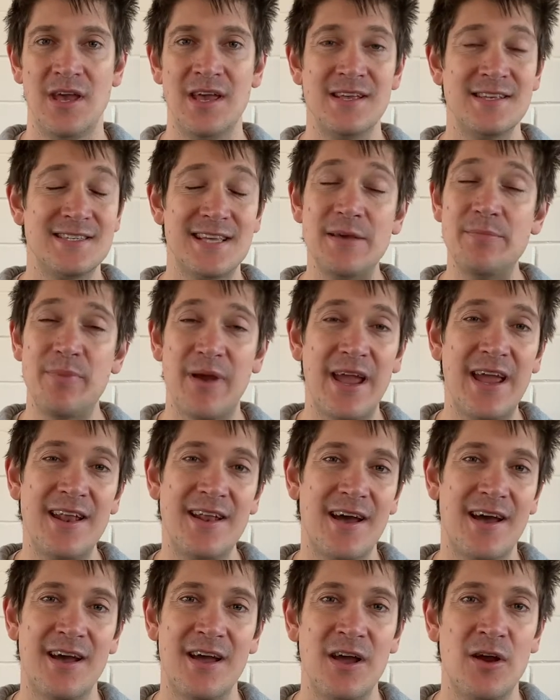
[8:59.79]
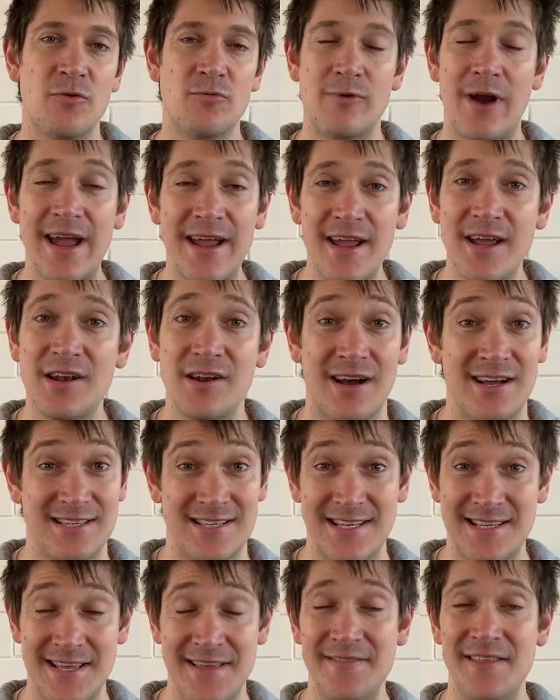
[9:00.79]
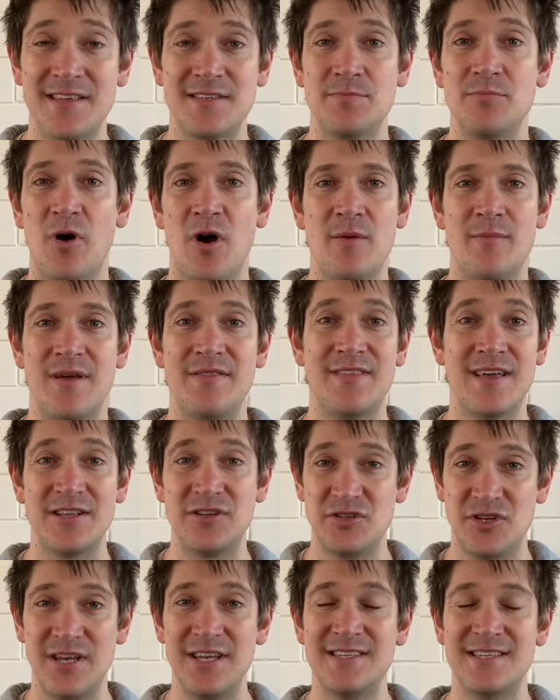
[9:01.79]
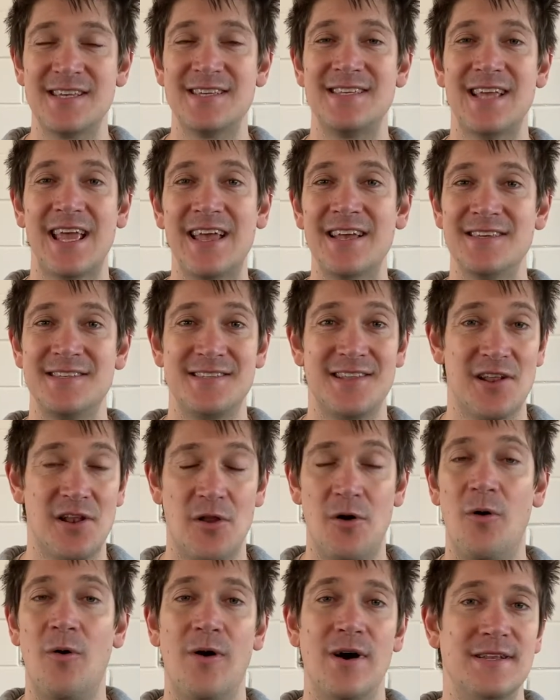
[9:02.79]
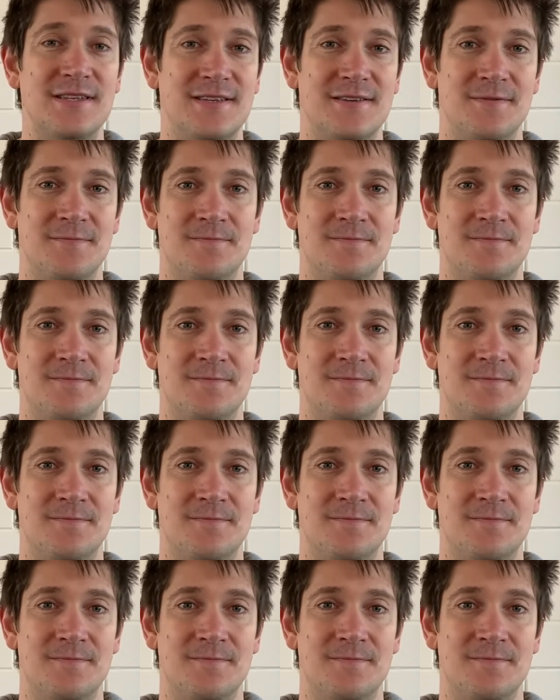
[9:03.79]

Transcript: See, Peter recognizes in this moment that Jesus is the Lord.